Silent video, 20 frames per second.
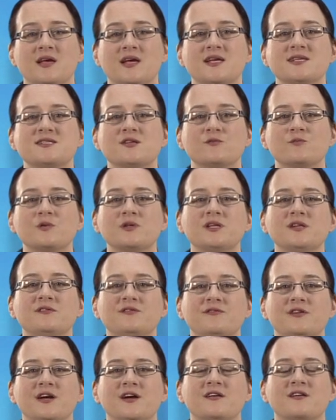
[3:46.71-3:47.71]
Is it really
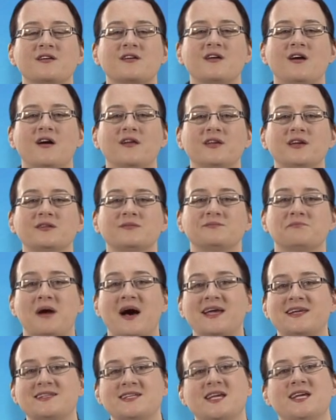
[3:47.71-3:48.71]
fair to call it
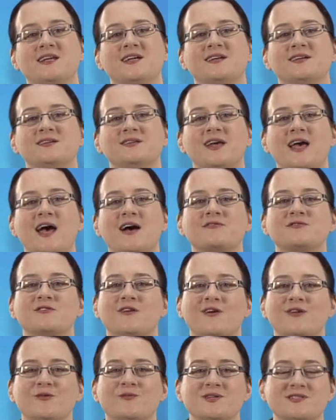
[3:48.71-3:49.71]
my data? After
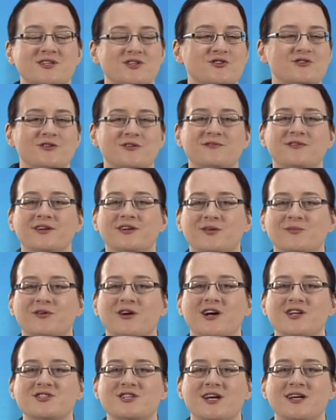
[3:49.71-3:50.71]
all, it was a SSHRC-funded
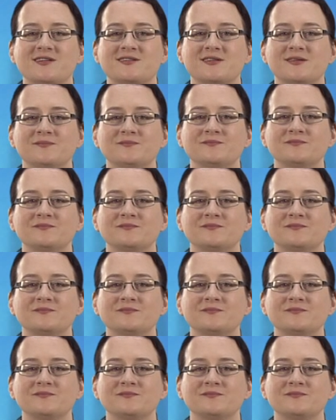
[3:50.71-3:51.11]
project.